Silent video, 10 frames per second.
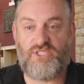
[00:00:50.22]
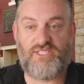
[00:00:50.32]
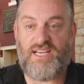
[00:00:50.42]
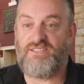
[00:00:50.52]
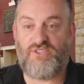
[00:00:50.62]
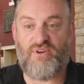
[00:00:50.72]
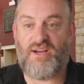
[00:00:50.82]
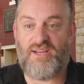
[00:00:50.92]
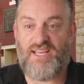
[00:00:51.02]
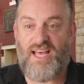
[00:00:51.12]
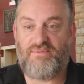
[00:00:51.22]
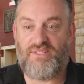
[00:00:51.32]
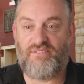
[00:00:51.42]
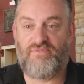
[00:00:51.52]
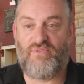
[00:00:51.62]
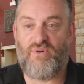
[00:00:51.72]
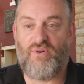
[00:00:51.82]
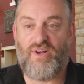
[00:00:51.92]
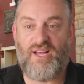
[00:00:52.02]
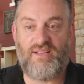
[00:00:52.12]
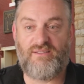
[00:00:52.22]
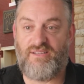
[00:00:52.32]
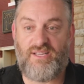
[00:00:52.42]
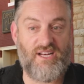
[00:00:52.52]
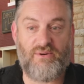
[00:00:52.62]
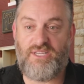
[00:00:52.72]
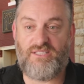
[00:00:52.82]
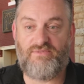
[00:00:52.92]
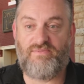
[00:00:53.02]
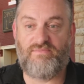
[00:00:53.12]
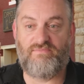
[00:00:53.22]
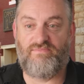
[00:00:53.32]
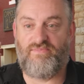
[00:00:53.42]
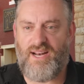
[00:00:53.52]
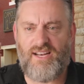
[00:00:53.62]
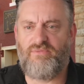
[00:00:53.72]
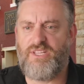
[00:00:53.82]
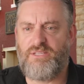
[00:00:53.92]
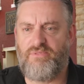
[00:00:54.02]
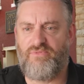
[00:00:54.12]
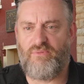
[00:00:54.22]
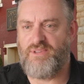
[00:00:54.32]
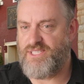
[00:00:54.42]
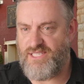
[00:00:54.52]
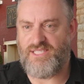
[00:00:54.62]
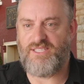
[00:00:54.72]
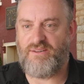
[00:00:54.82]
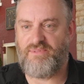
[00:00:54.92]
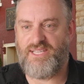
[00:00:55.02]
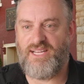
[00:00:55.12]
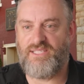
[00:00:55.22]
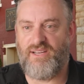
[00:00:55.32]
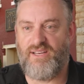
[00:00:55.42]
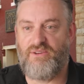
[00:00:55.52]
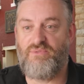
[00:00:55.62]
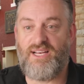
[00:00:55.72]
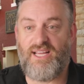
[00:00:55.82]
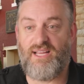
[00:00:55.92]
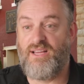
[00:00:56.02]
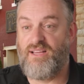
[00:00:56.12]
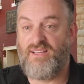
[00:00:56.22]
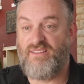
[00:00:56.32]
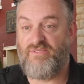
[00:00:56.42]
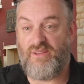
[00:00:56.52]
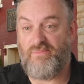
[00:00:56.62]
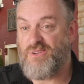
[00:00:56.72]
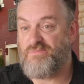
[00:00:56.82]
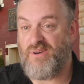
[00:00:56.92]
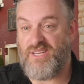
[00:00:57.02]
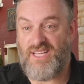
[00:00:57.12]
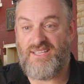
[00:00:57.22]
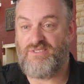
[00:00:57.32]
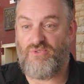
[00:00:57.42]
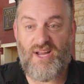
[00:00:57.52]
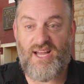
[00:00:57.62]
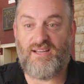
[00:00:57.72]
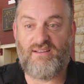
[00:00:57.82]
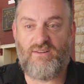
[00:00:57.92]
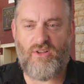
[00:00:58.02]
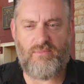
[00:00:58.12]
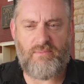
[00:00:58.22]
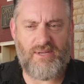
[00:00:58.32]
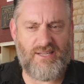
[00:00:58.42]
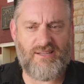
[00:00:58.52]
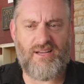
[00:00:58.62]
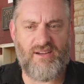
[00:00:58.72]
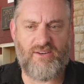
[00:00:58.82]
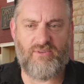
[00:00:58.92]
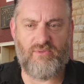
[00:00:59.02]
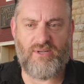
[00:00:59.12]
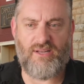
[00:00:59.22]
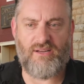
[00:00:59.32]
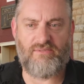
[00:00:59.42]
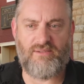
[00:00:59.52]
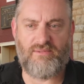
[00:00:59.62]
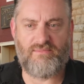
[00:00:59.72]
Jason Drucker came to the fore, and you know, we just fell in love with his performance and his interpretation. He really, for the most part, he is Greg, although he might be a little kinder in real life.